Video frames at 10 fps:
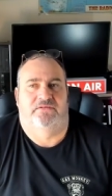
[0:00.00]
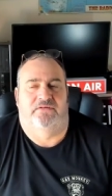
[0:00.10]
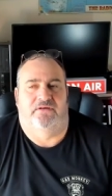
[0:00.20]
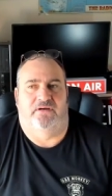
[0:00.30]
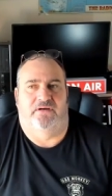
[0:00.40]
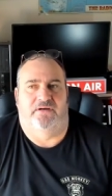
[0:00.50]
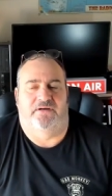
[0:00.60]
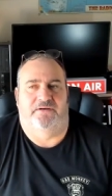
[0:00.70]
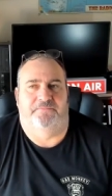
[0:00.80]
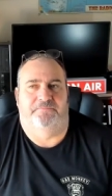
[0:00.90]

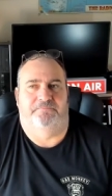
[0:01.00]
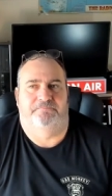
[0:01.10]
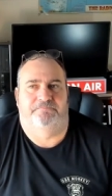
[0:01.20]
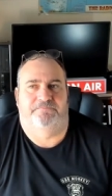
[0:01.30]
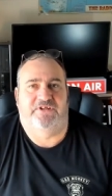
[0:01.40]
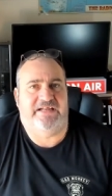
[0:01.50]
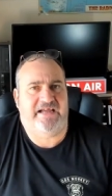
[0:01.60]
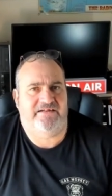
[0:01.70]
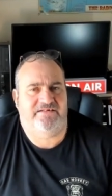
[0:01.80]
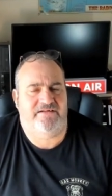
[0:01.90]
Um, do they
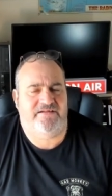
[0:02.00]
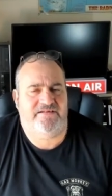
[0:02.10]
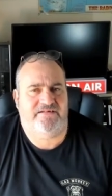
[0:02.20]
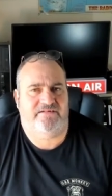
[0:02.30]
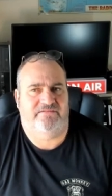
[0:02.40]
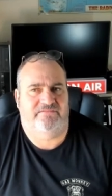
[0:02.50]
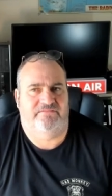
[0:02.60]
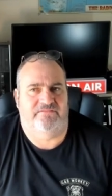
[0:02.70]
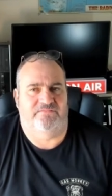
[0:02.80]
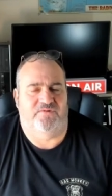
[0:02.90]
exist?
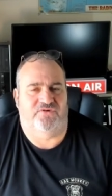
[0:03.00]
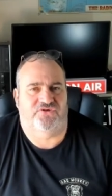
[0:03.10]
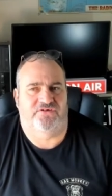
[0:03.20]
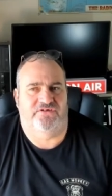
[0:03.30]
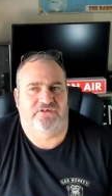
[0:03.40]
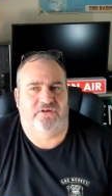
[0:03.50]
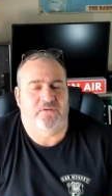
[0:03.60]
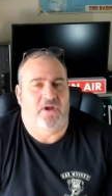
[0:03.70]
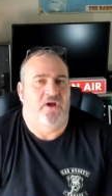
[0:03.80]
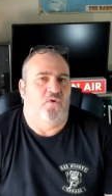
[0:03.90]
Not sure they do.
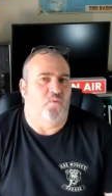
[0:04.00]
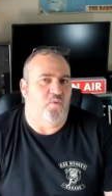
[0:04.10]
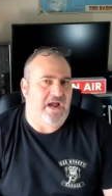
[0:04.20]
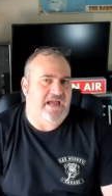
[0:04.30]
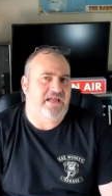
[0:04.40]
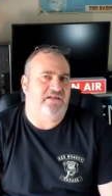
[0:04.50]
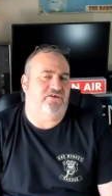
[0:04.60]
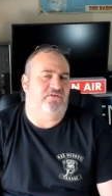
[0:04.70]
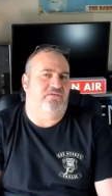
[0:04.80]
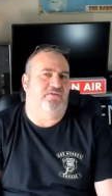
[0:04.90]
Where
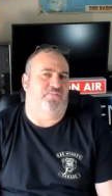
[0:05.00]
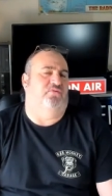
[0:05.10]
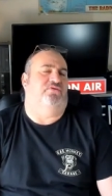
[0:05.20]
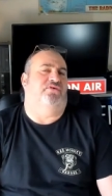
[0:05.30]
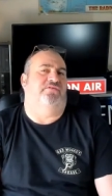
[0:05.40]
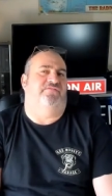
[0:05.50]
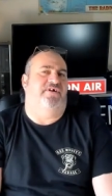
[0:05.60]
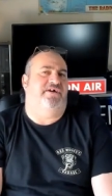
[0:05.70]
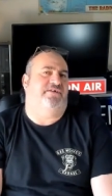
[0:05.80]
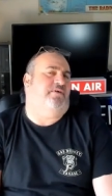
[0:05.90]
do the bulk of
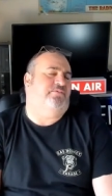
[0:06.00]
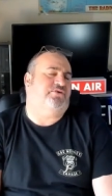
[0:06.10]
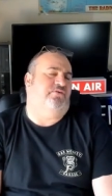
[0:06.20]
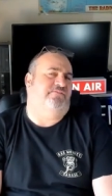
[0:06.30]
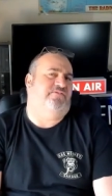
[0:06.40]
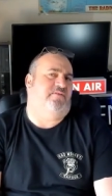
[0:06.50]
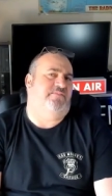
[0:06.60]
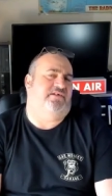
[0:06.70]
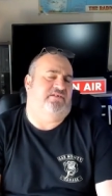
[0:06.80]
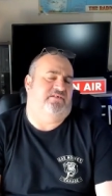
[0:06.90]
radio amps come from
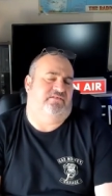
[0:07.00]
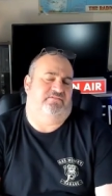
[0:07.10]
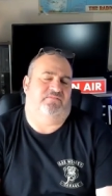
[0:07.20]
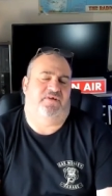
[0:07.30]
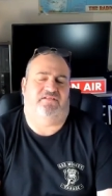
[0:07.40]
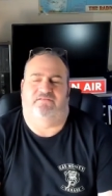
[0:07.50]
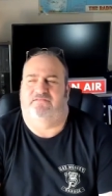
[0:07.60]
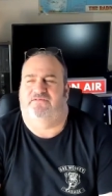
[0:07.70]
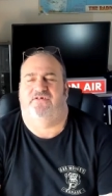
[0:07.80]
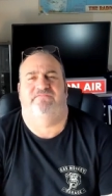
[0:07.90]
then? Well,
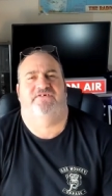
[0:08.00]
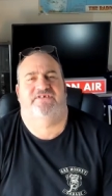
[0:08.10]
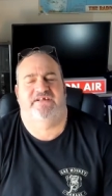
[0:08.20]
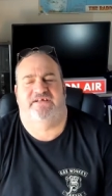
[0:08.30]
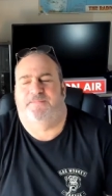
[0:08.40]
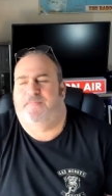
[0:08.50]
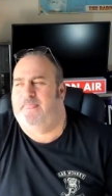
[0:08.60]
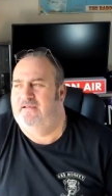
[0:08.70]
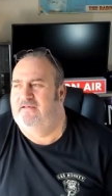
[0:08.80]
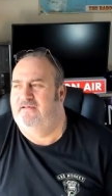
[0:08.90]
it's obvious, isn't it?
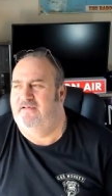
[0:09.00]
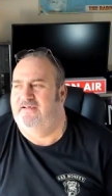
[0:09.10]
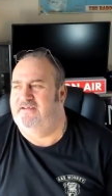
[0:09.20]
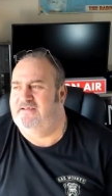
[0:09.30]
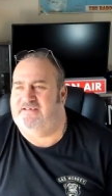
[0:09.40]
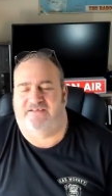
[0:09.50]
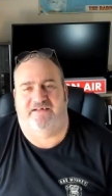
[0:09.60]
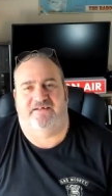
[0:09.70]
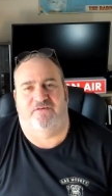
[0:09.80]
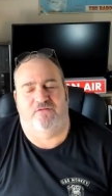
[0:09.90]
It's
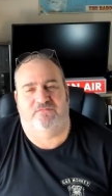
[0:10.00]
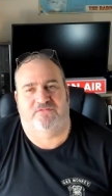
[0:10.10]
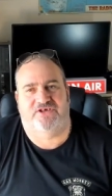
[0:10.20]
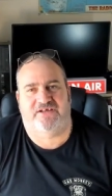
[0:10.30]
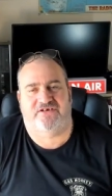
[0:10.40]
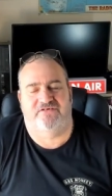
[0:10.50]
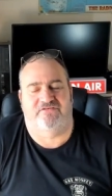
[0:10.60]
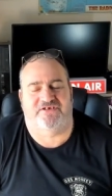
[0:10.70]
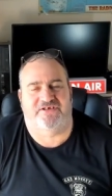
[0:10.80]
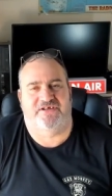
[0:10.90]
that old chestnut
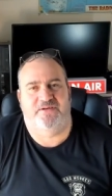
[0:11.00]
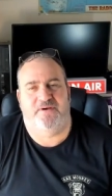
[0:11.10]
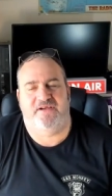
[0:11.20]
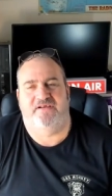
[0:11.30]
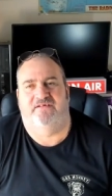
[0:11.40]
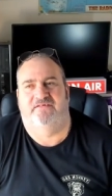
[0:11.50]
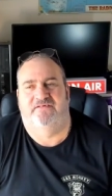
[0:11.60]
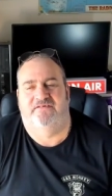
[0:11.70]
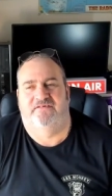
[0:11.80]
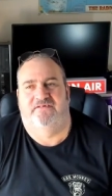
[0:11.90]
CB.
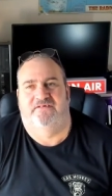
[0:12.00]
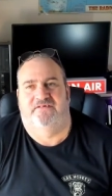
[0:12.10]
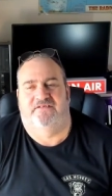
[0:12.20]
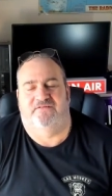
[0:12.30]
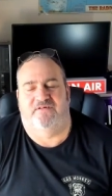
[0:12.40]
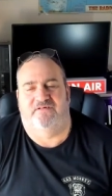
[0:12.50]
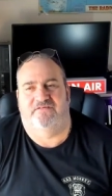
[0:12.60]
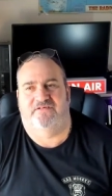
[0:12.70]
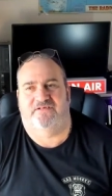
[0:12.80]
The ones